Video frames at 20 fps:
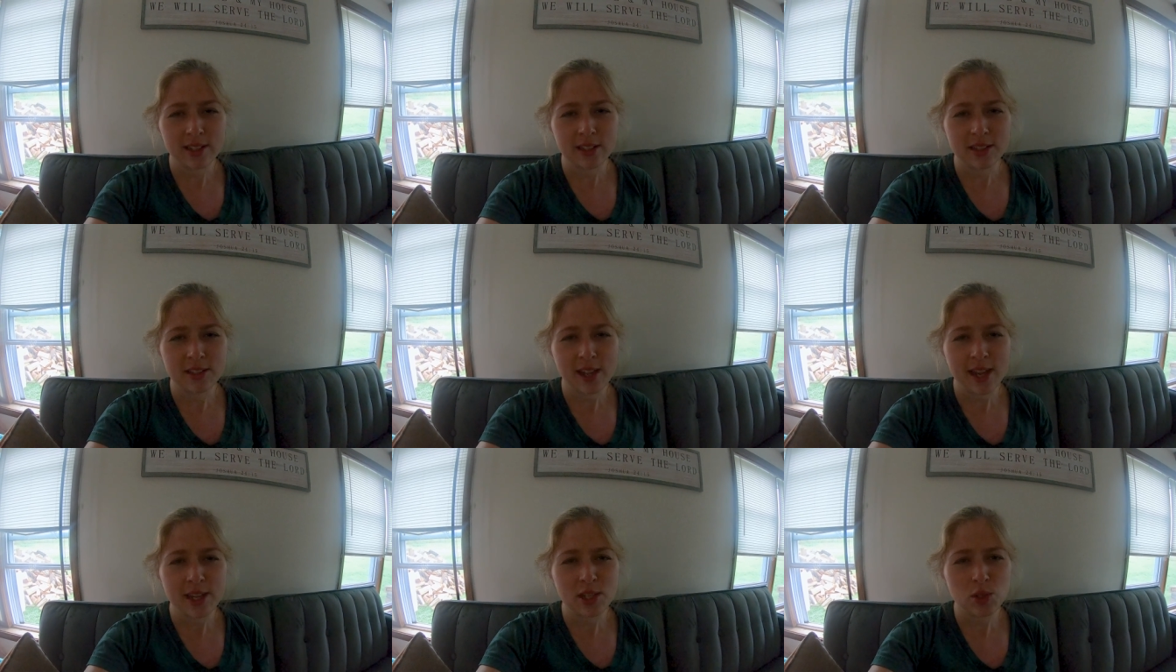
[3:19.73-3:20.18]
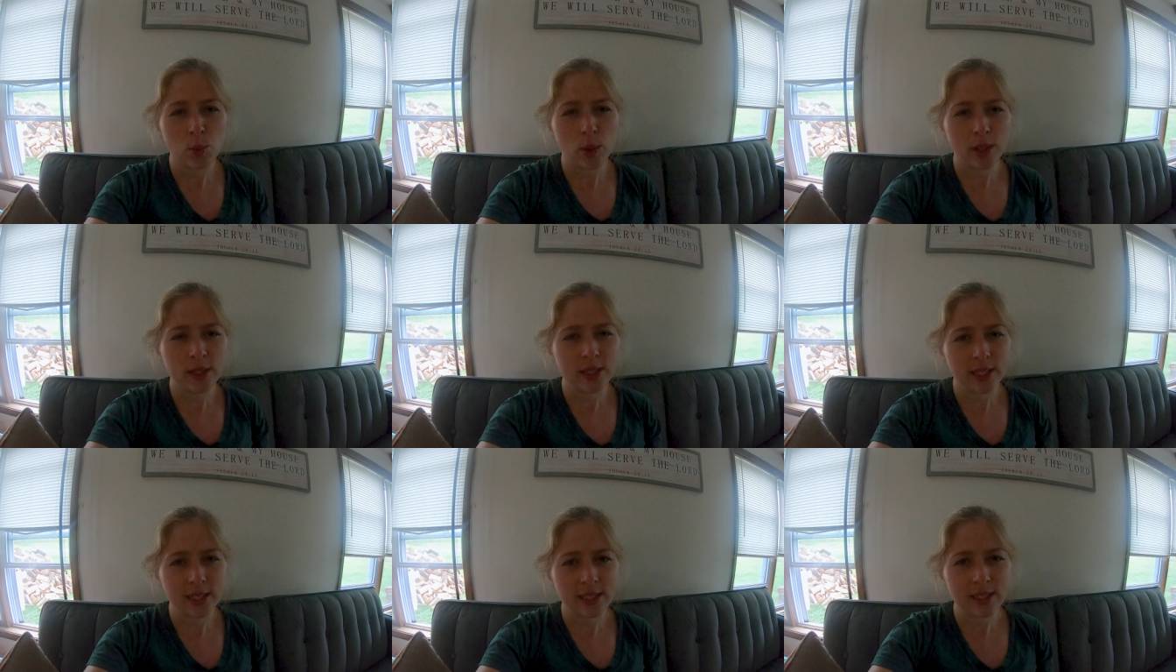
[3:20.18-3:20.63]
in case
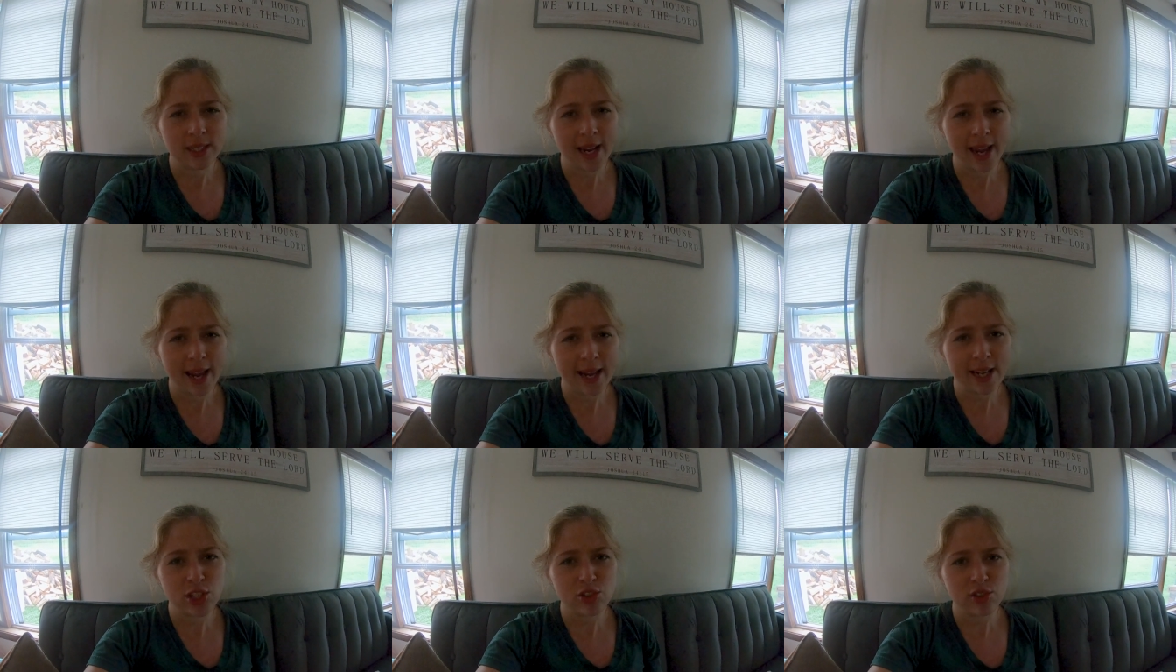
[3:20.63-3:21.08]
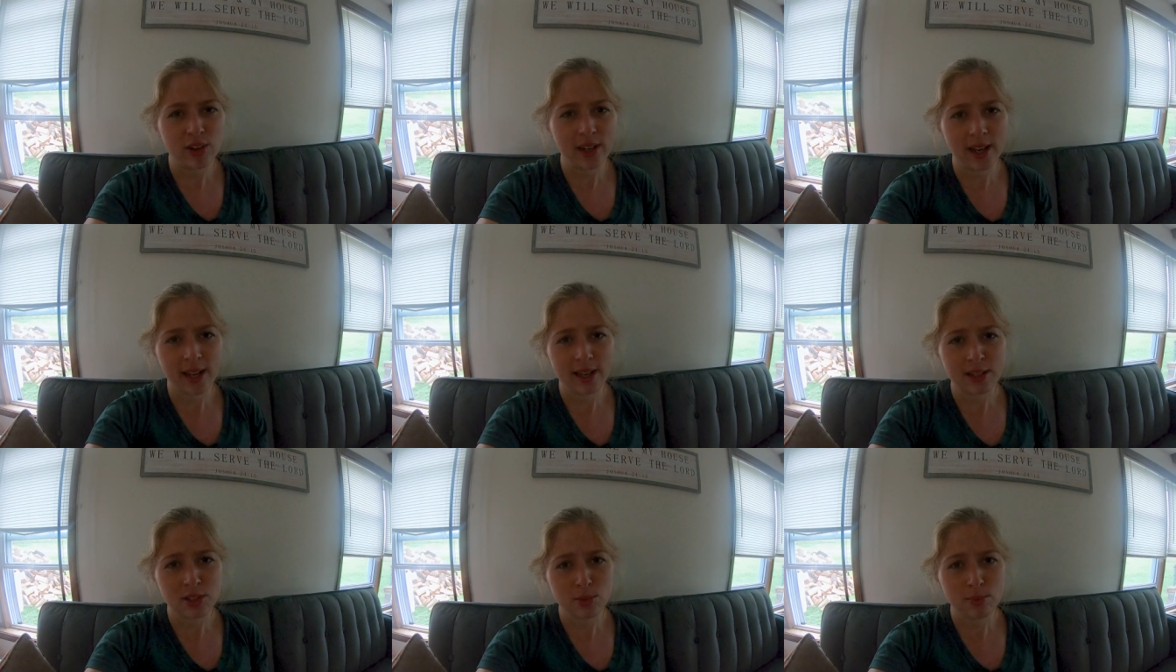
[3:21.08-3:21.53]
one didn't dehydrate
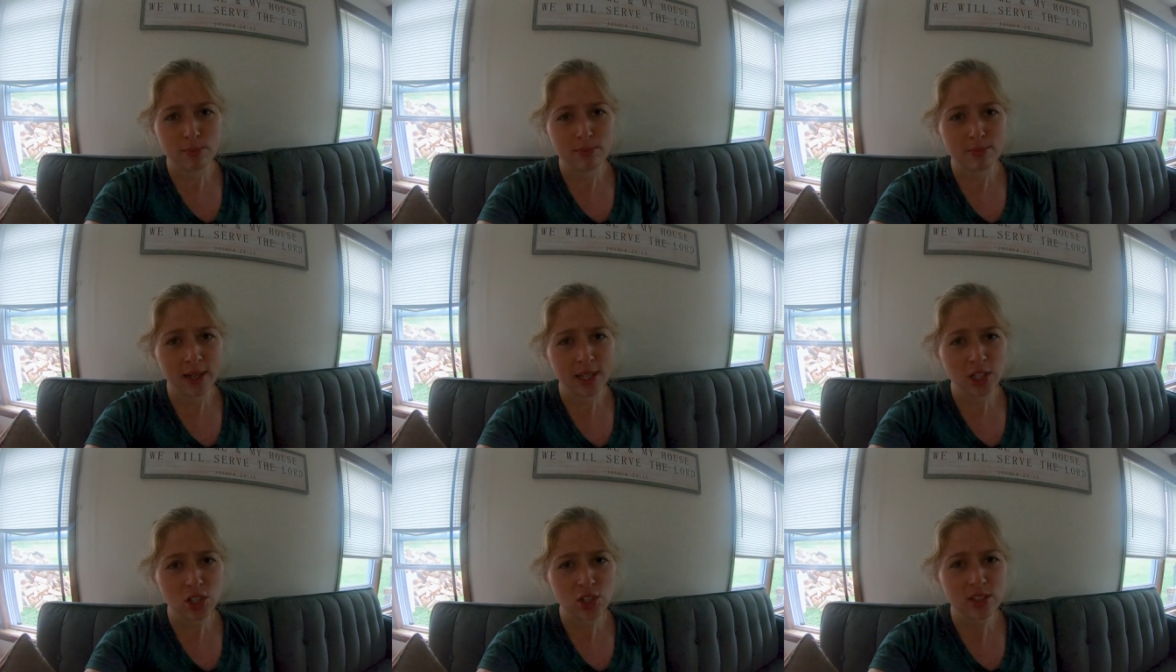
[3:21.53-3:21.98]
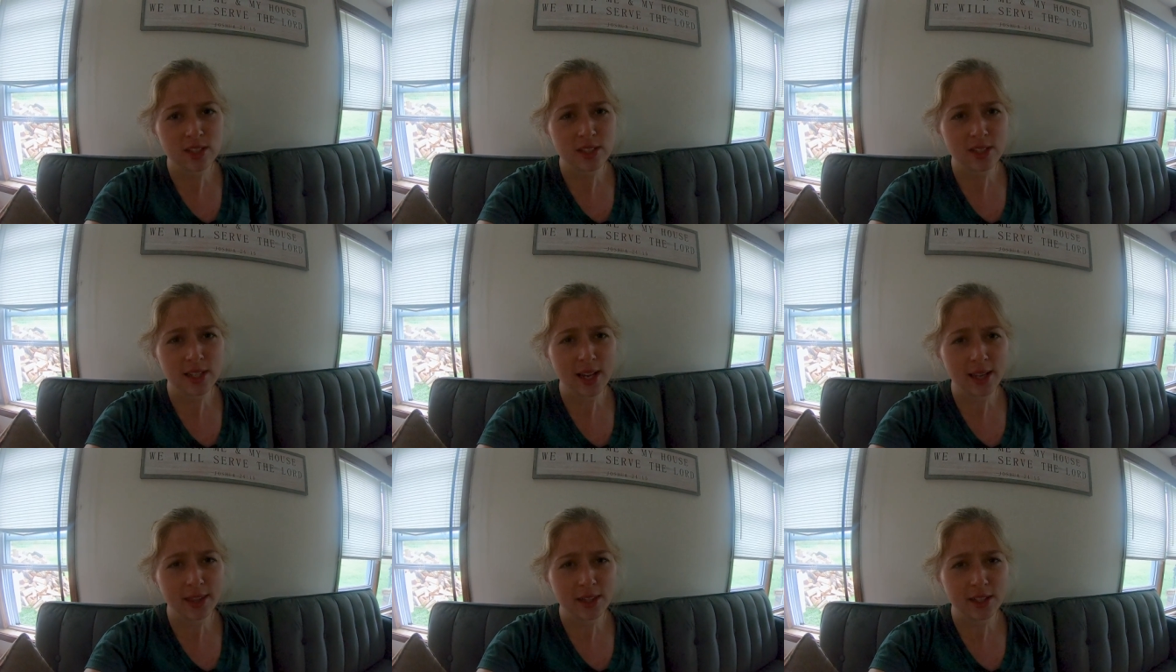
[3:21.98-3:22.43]
as much as
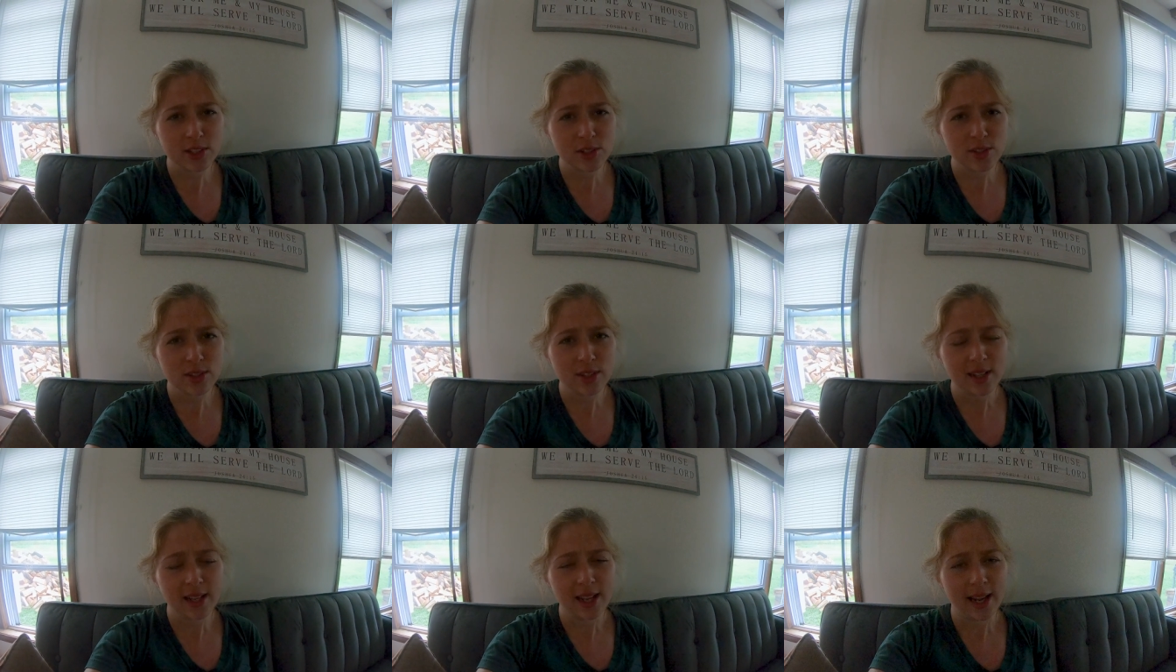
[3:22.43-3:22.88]
the others,